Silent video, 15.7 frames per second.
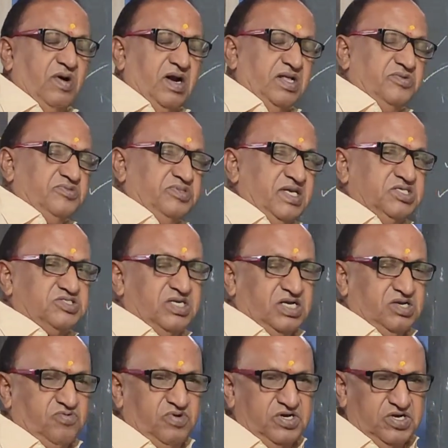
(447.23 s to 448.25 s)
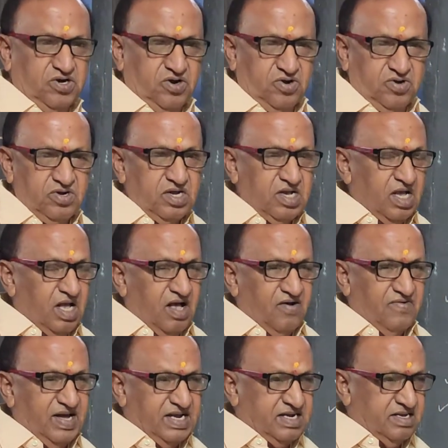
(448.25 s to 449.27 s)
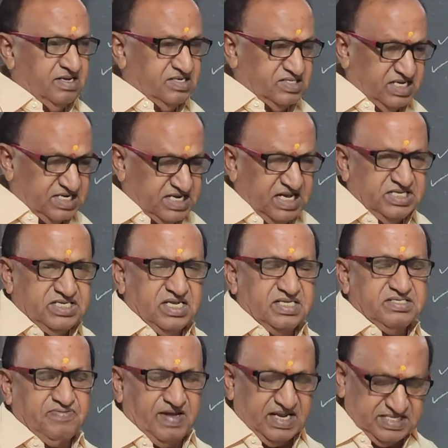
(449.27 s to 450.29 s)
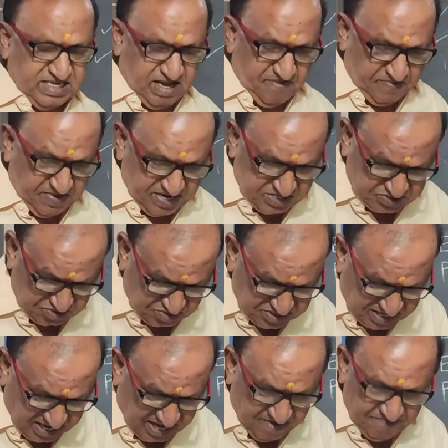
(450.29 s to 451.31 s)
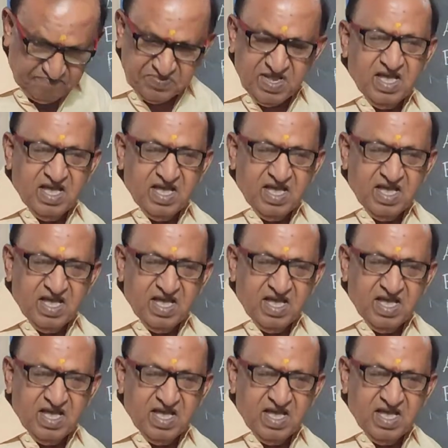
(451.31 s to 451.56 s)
of the things that we do when the teacher is, for example, in Srujana,